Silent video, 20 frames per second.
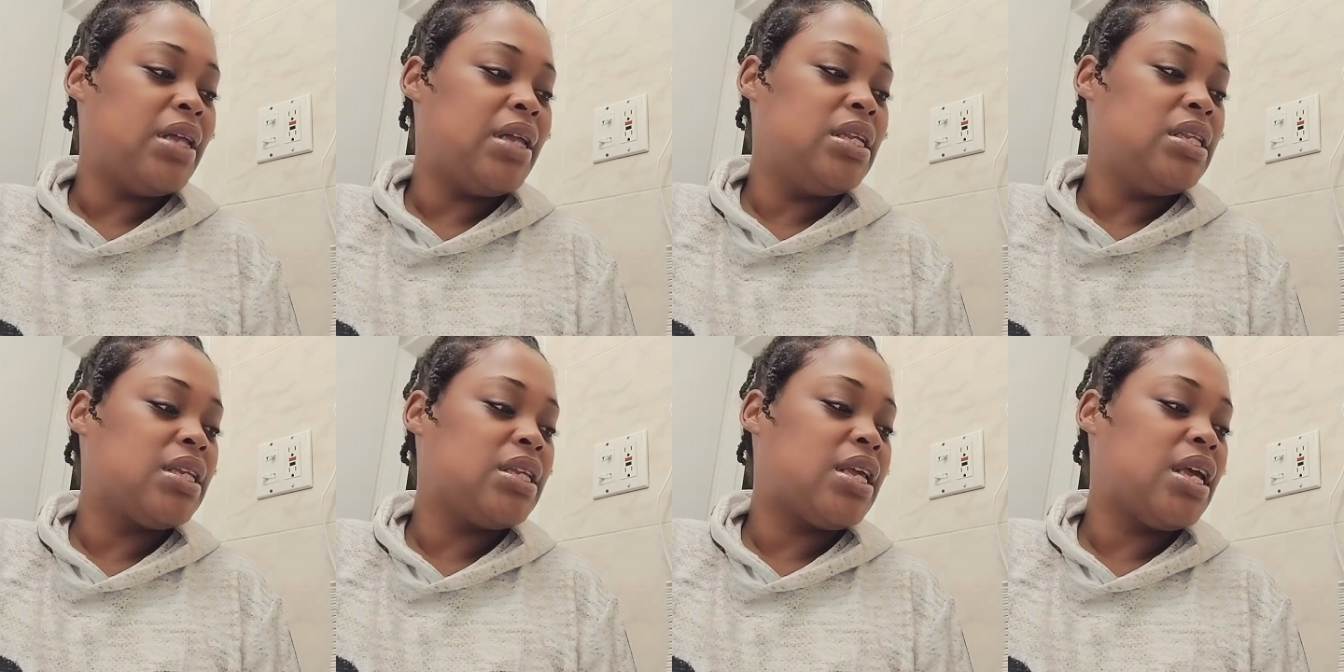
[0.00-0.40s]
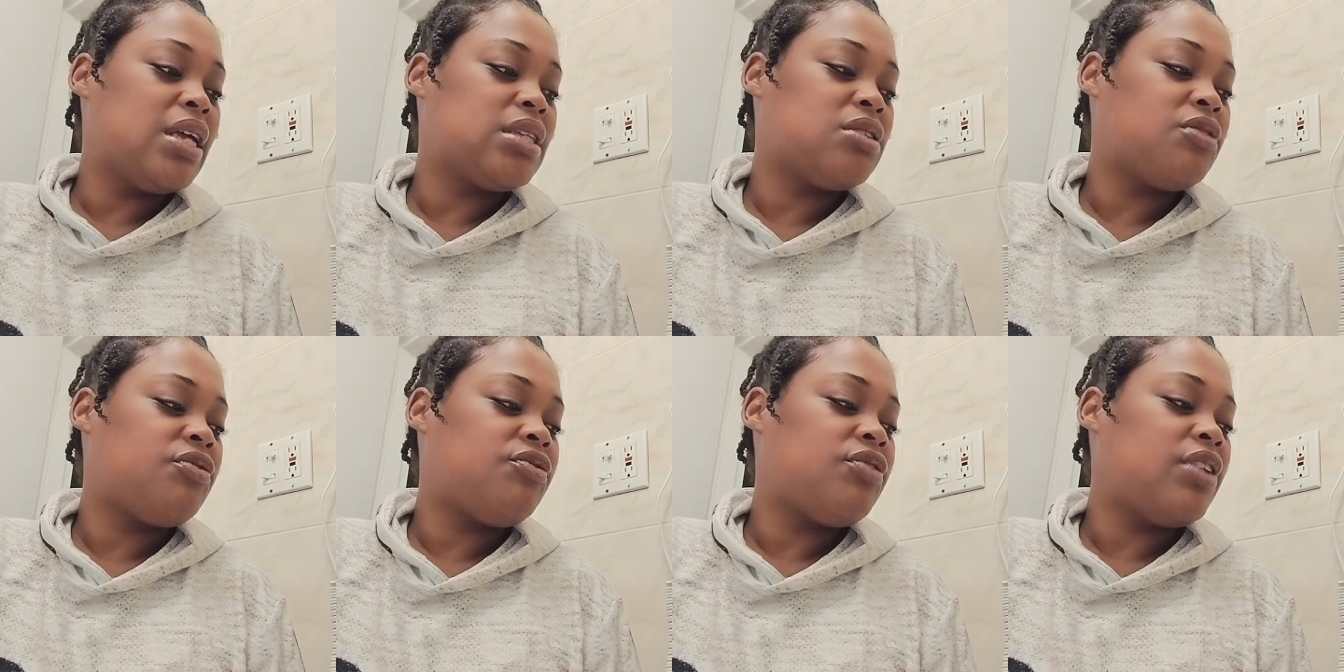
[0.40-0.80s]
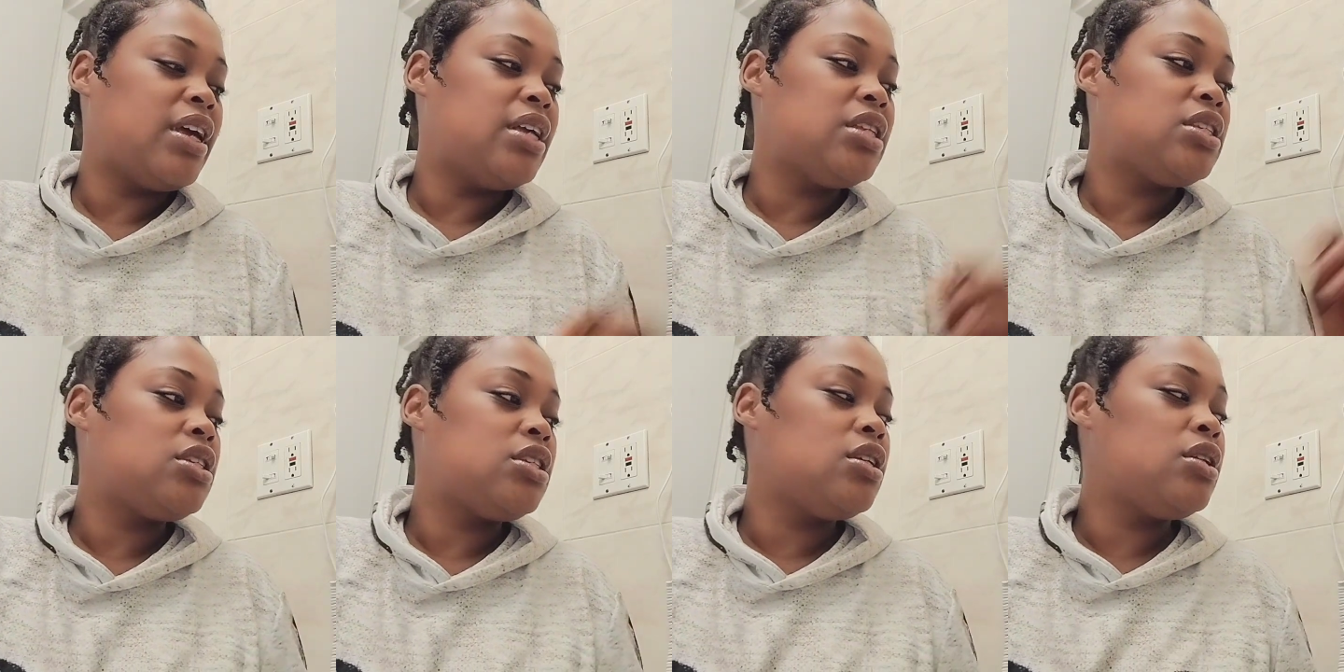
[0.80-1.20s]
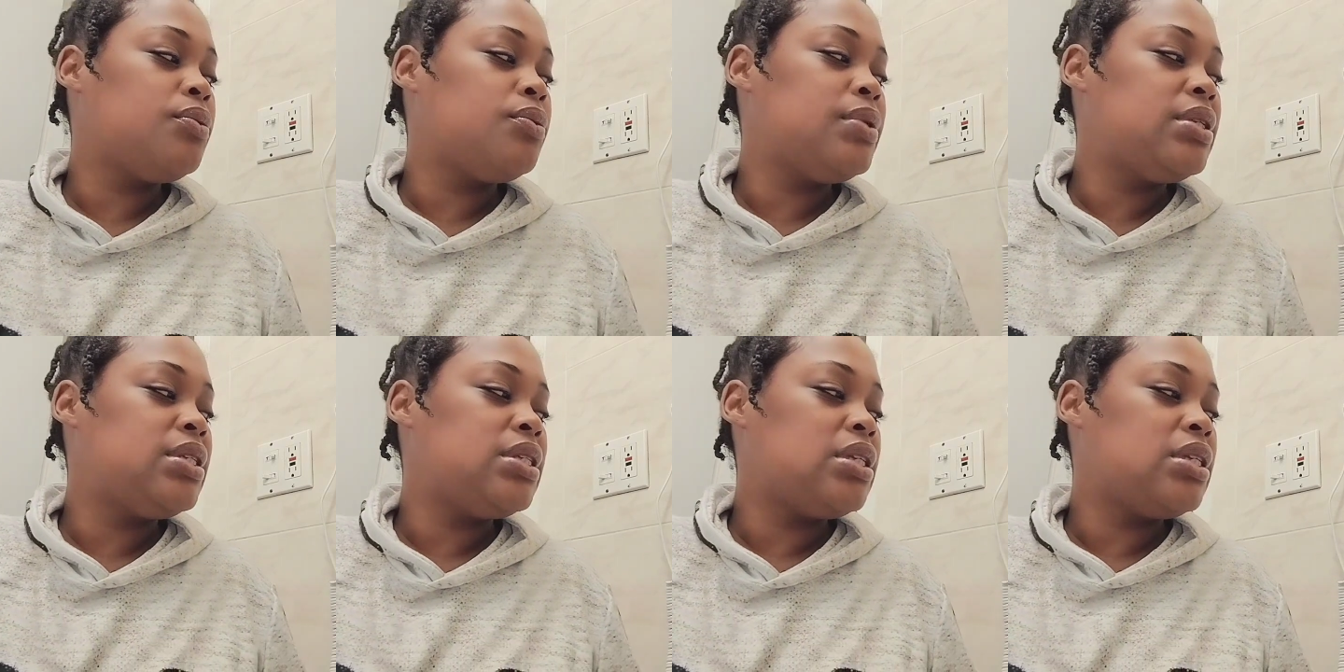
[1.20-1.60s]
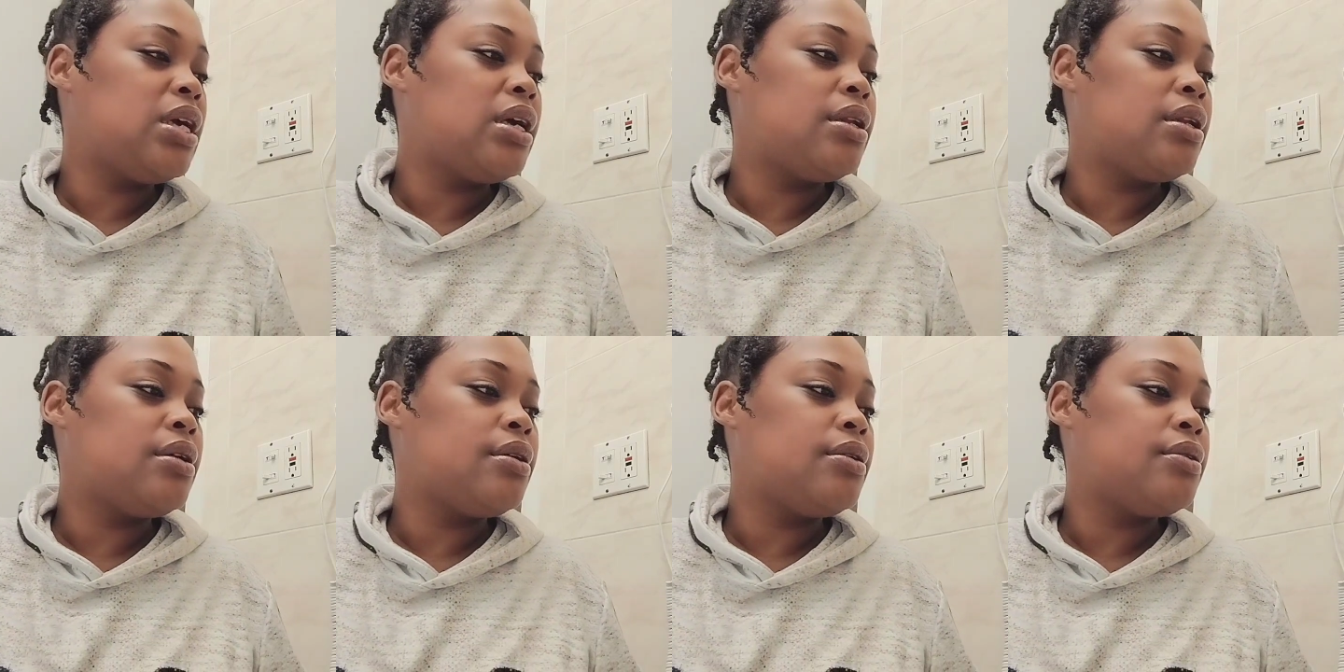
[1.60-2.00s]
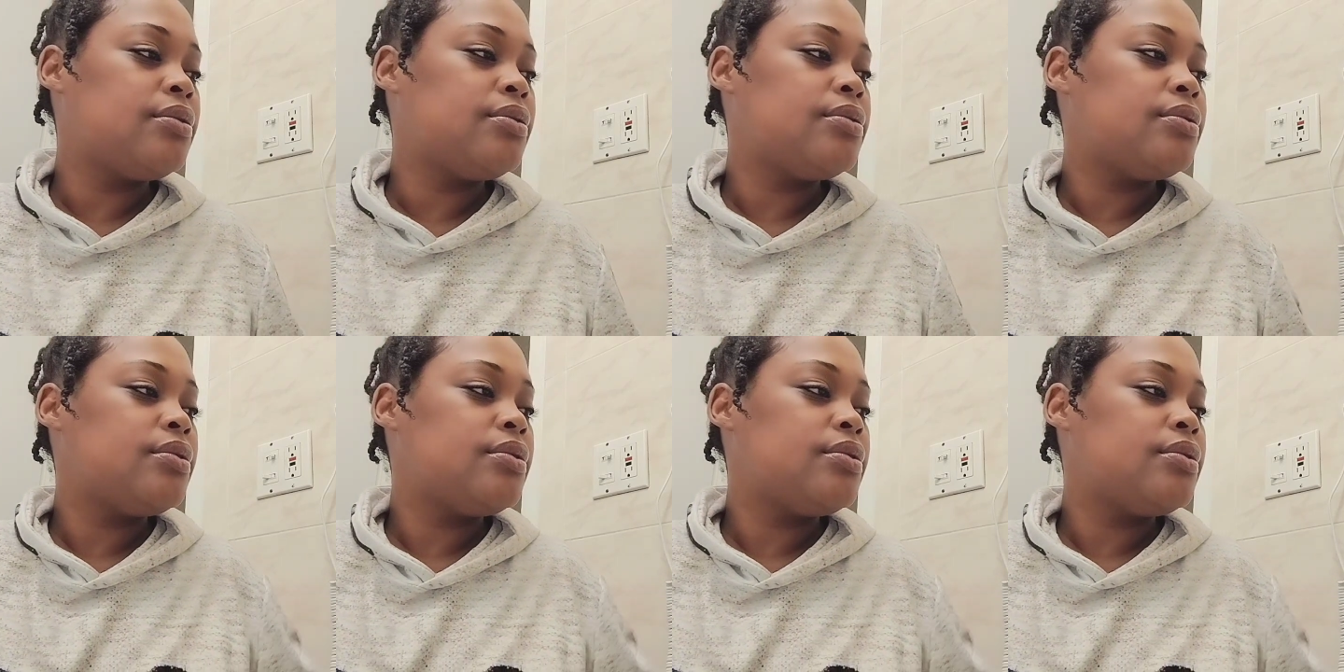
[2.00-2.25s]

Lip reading: need to catch a flight to Louisiana